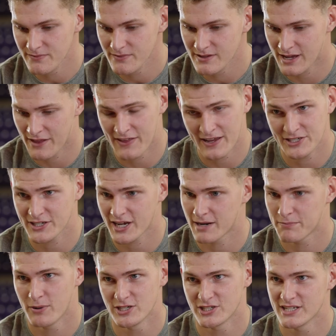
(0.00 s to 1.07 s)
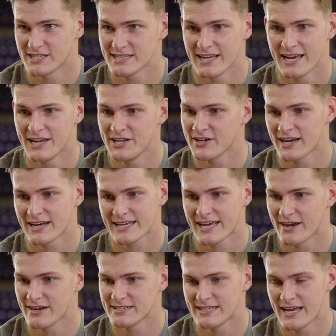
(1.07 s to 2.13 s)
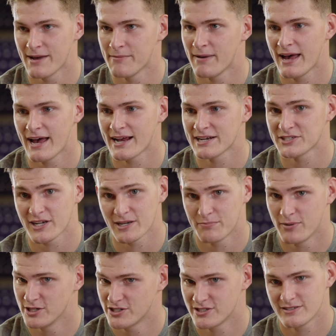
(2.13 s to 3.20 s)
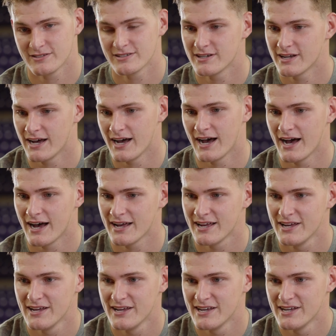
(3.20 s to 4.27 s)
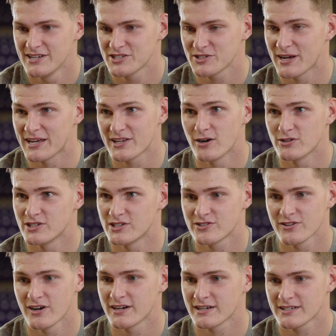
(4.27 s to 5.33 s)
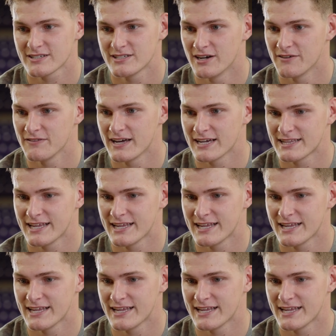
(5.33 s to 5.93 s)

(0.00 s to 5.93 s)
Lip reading: You got things, you gotta push the sledge, you gotta carry sandbags, you gotta push strength coach's truck, stuff like